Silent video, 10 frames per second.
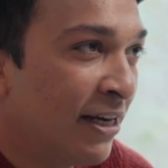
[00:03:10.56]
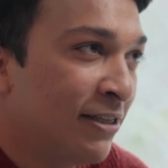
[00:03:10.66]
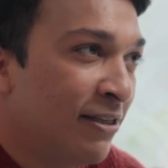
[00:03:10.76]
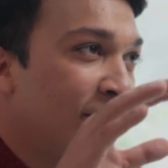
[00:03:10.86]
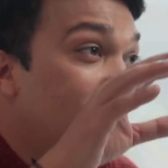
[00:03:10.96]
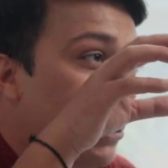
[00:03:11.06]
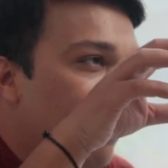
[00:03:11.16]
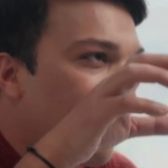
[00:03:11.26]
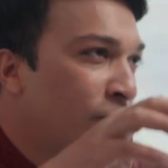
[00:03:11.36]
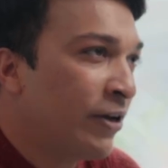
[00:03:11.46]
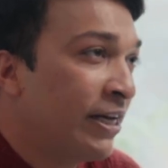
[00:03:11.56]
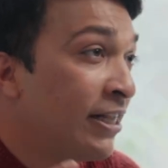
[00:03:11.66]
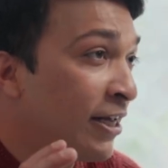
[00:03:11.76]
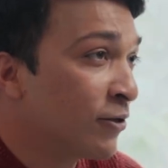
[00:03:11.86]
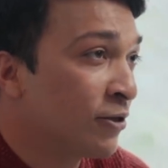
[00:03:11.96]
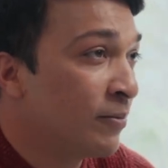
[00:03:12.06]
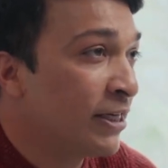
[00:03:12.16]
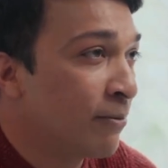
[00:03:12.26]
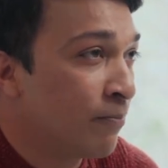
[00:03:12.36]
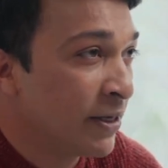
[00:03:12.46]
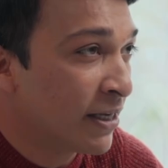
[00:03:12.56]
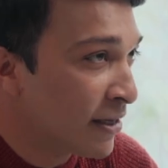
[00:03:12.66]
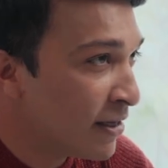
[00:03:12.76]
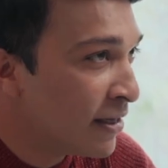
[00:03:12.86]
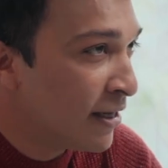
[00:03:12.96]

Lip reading: It's the very tip of an 8,000 meter peak.